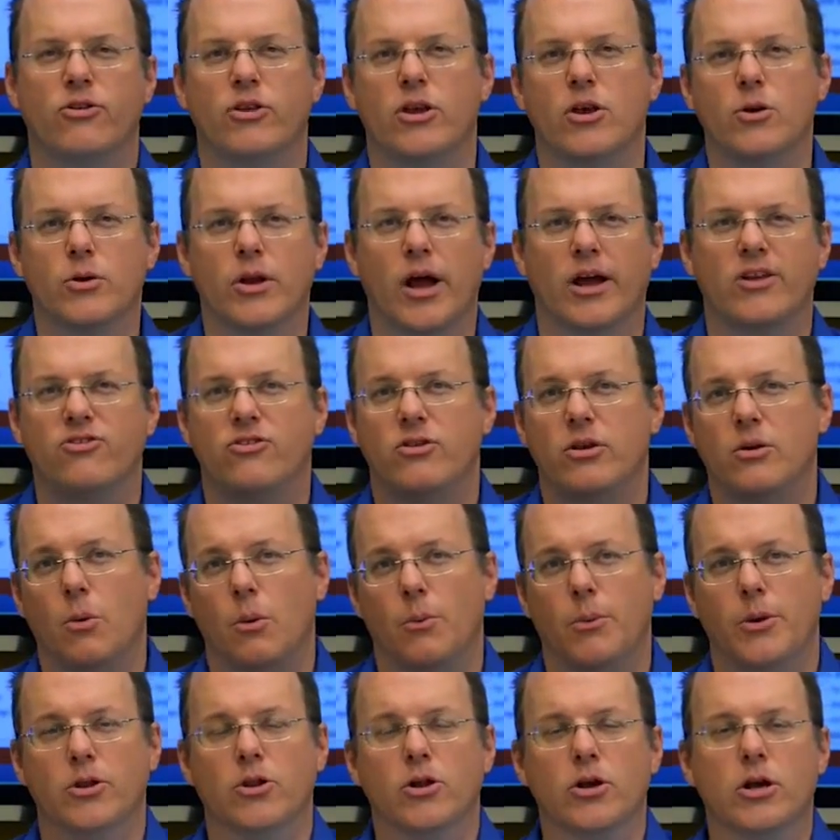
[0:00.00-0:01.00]
that you and I see
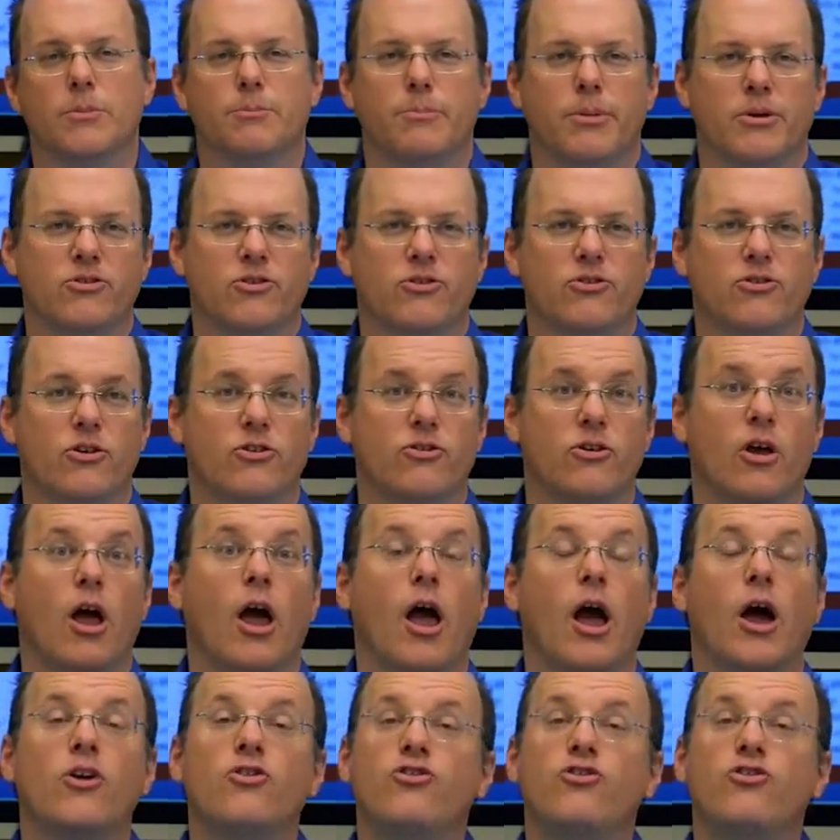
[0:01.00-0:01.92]
when we look at businesses.